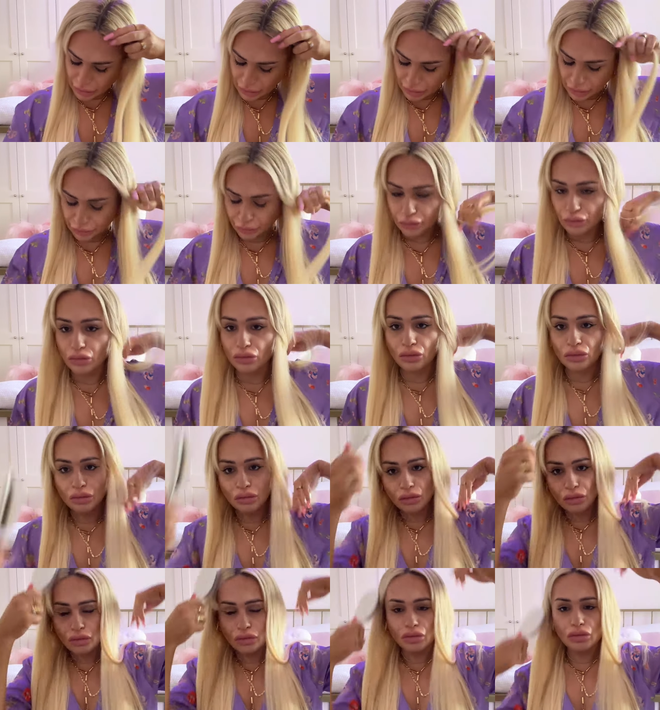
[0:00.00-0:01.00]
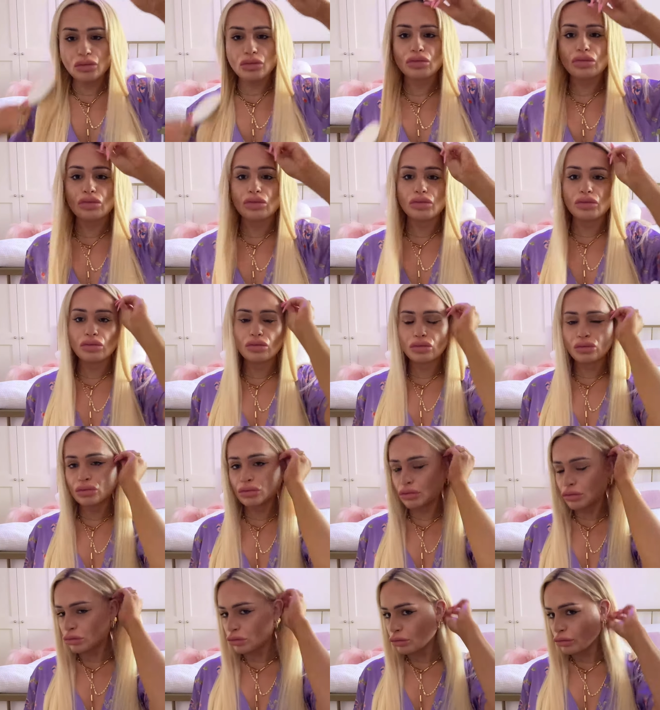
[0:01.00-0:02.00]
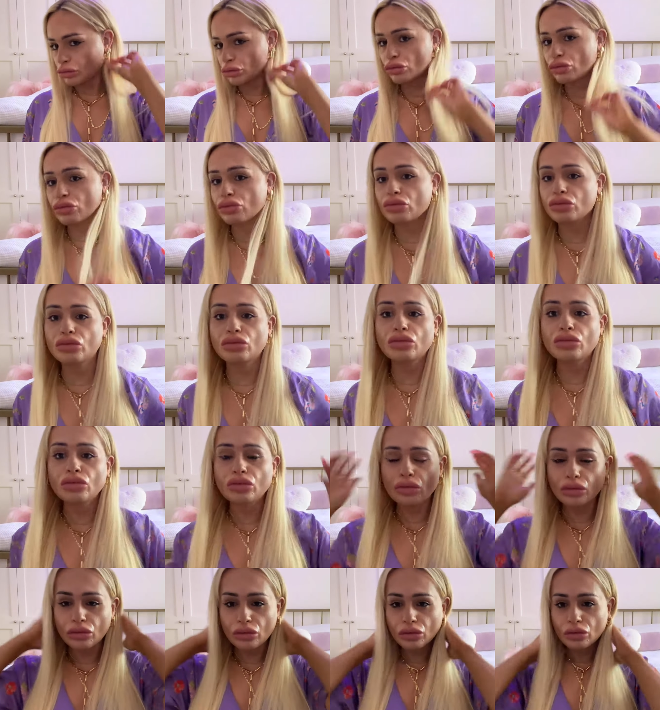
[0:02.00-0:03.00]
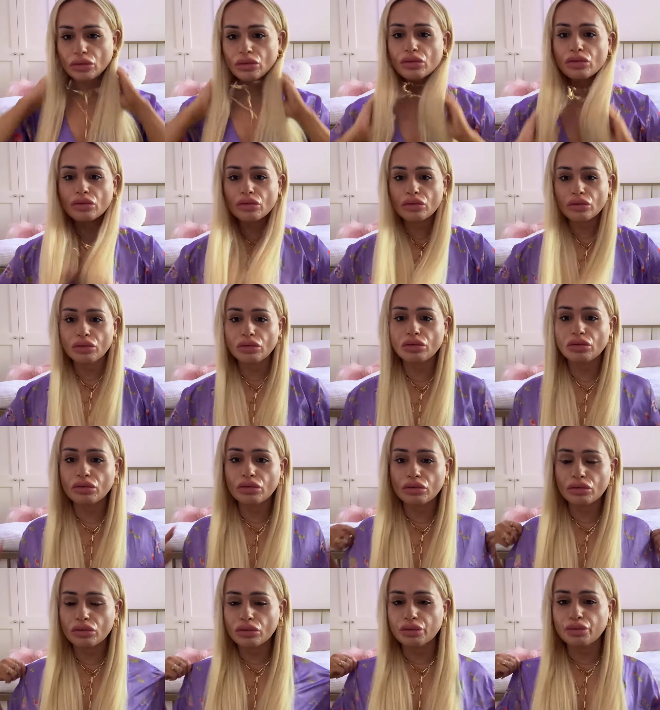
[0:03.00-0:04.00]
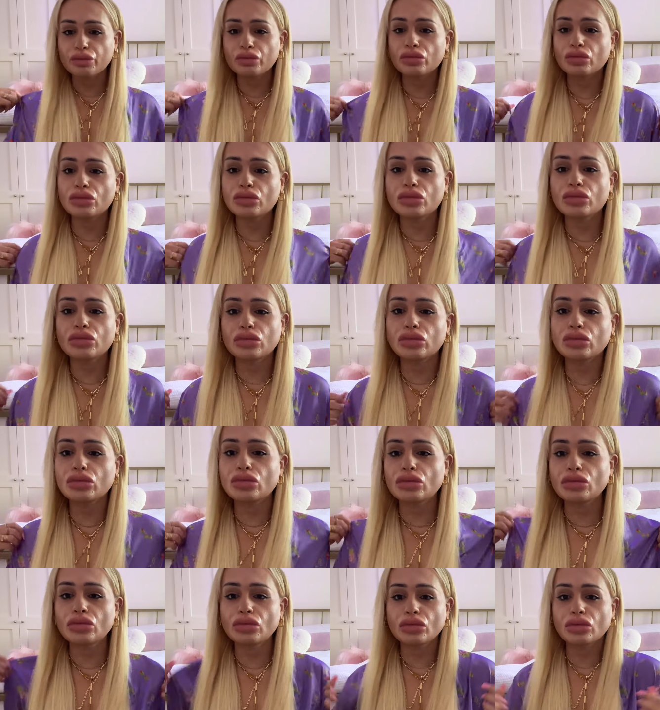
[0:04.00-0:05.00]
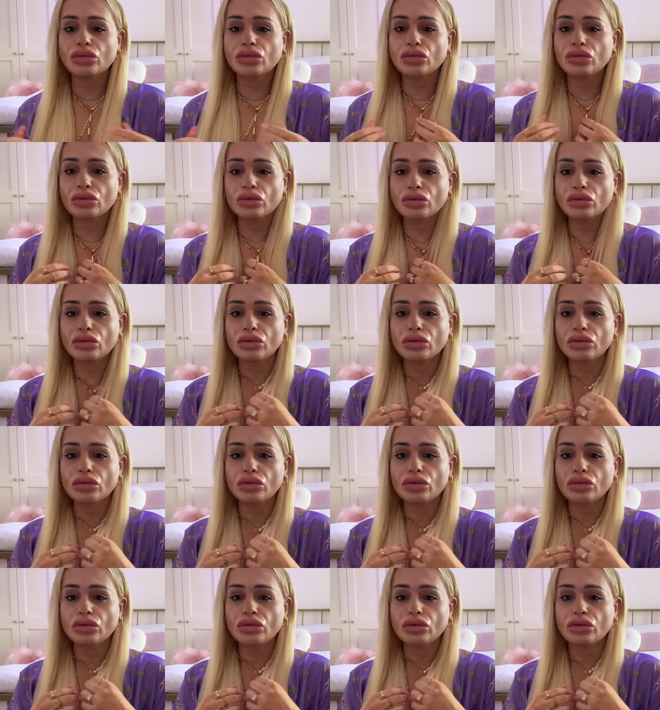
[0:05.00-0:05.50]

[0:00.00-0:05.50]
(silence)